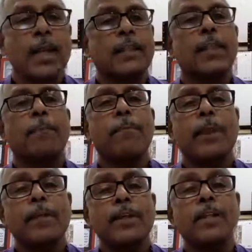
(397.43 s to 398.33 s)
The
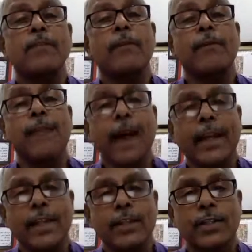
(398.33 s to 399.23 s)
blemishes will
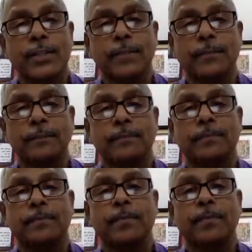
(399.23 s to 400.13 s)
vanish.
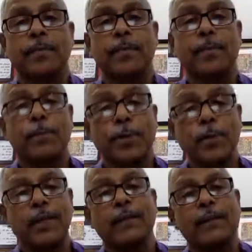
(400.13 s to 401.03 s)
The
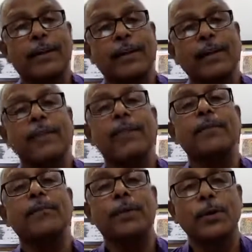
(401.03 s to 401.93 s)
purity will clean the
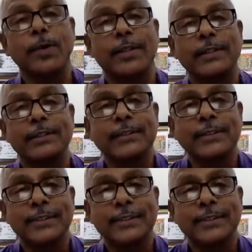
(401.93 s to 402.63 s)
impurities.